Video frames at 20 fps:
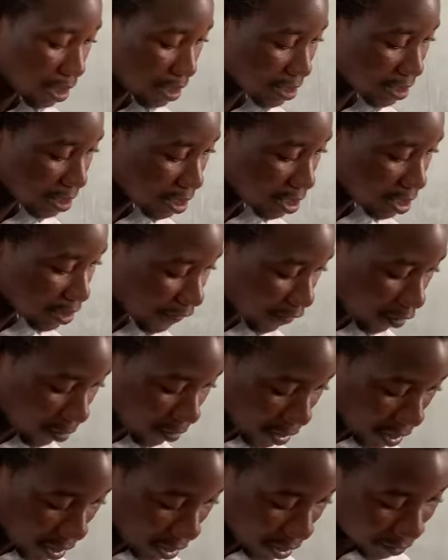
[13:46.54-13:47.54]
sales from
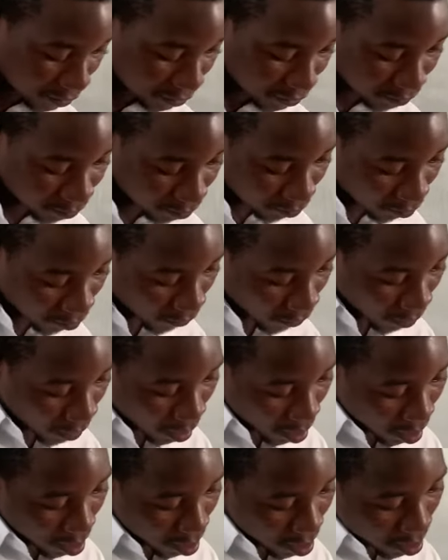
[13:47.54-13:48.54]
the
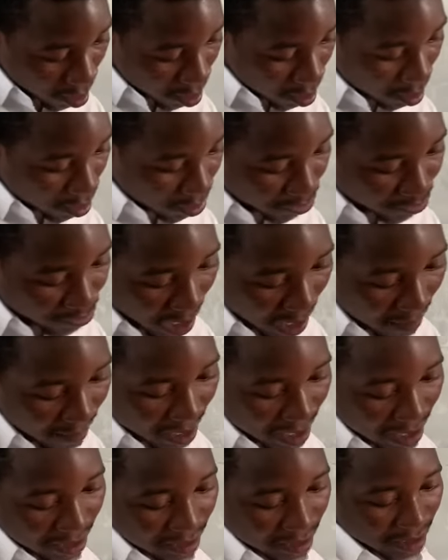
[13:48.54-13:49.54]
trial
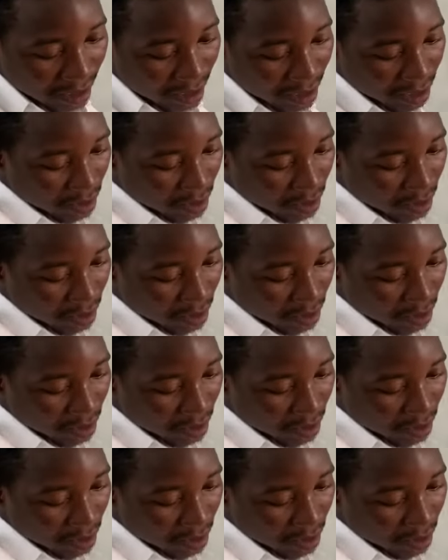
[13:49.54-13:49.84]
balance is